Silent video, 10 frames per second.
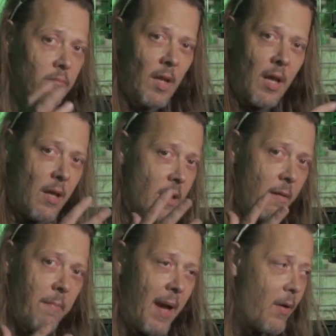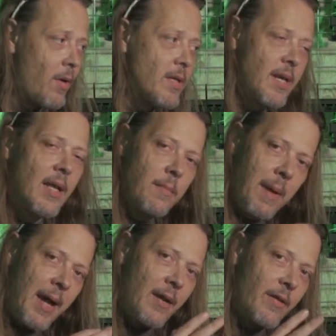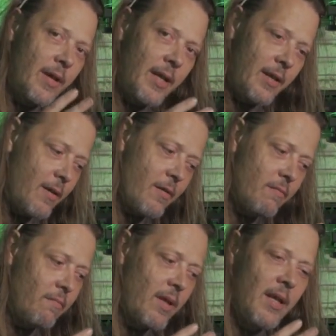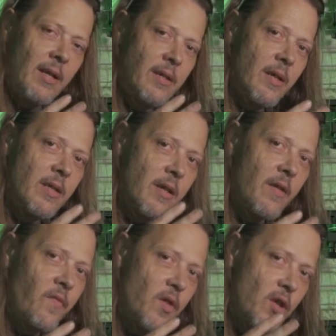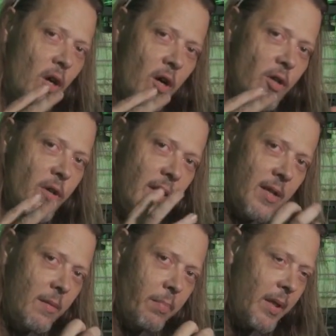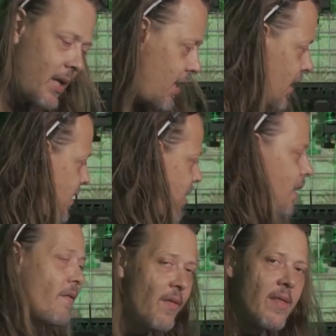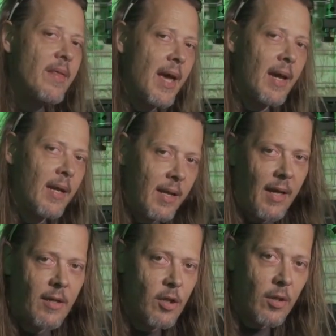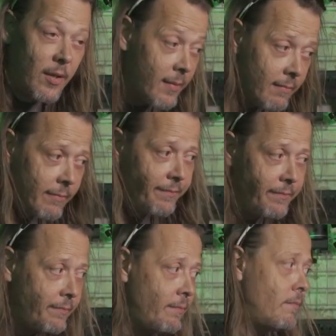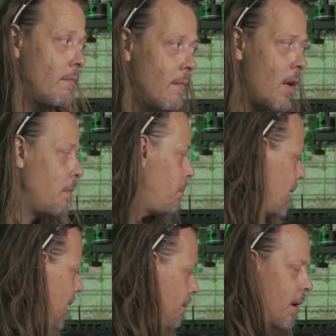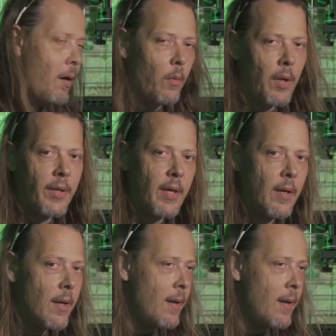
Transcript: The power inside the battery, getting to a surface charge and then depleting itself, that can actually play a part with it.